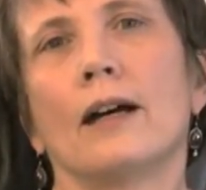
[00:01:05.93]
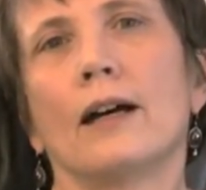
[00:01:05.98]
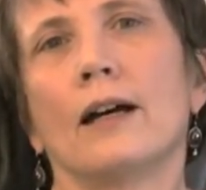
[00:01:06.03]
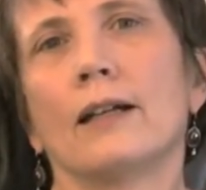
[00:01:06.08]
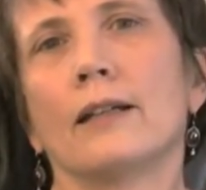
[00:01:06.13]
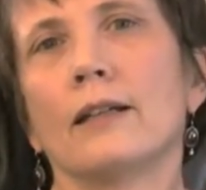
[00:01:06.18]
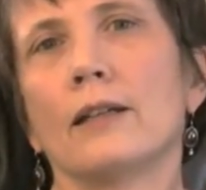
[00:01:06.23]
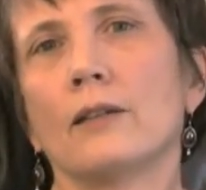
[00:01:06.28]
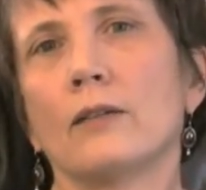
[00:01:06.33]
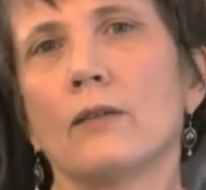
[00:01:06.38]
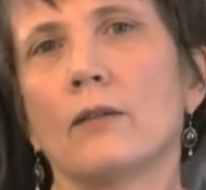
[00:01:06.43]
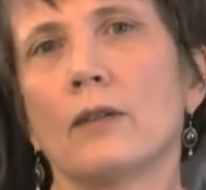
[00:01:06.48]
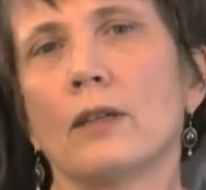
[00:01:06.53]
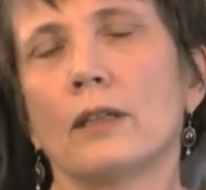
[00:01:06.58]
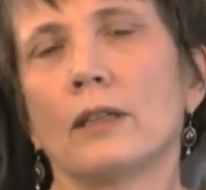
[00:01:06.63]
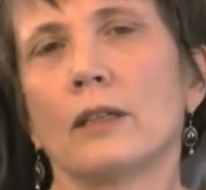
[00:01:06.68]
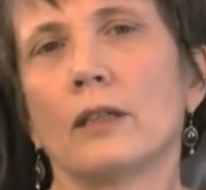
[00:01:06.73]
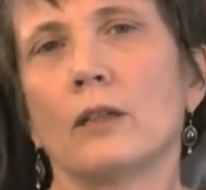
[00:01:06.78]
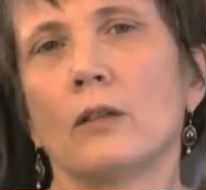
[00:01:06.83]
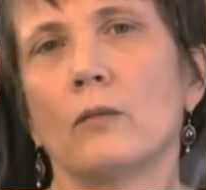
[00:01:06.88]
Another
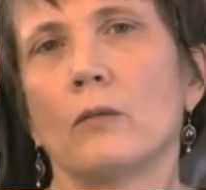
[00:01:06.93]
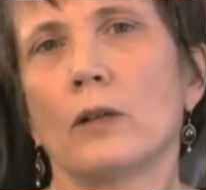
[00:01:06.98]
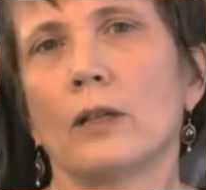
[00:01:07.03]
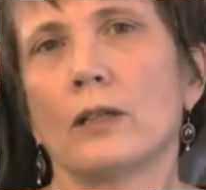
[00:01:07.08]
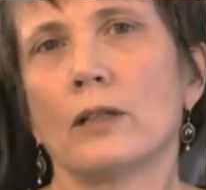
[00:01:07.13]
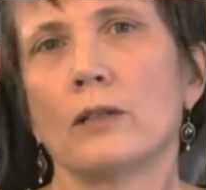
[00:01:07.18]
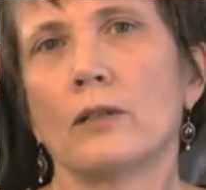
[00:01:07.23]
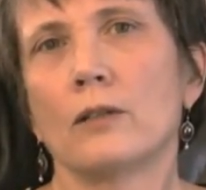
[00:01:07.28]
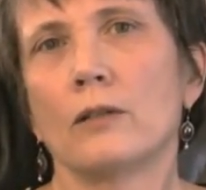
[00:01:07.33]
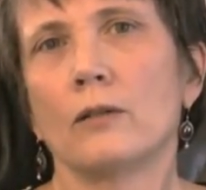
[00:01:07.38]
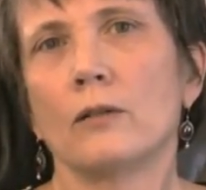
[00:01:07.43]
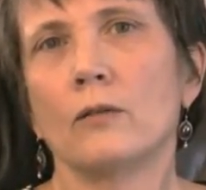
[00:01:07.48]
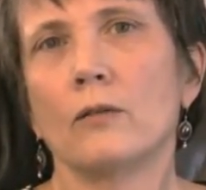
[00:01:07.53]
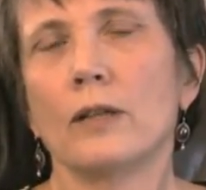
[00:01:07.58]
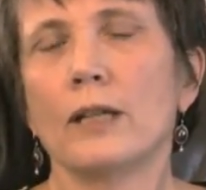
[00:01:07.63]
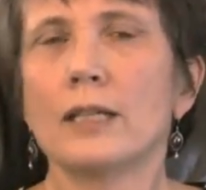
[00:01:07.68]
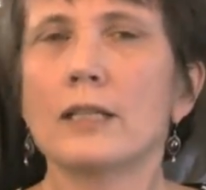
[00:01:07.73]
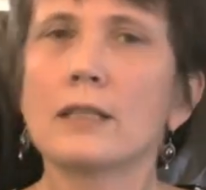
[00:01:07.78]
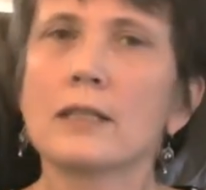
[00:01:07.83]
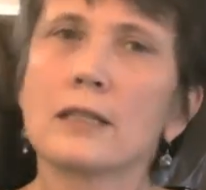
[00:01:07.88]
thing that you want to
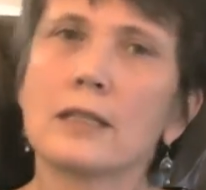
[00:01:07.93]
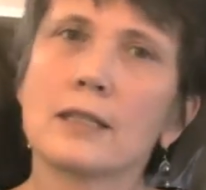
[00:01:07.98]
do is